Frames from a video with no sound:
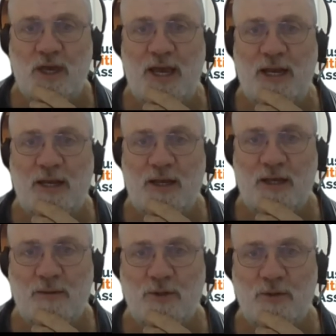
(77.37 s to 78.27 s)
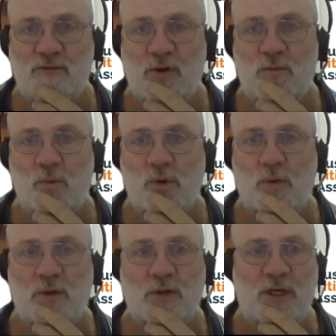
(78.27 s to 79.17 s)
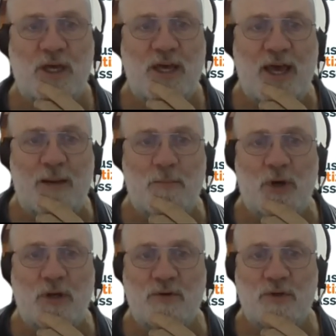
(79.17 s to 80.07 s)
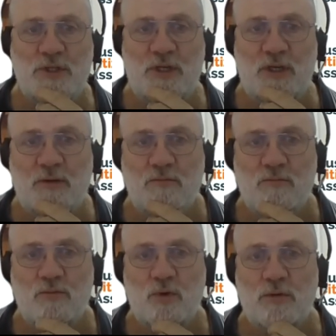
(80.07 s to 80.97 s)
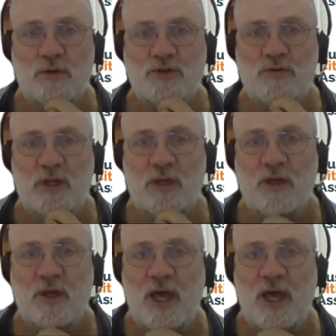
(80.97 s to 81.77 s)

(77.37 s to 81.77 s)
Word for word: and uh, to involve water quality and biodiversity in rural Australia.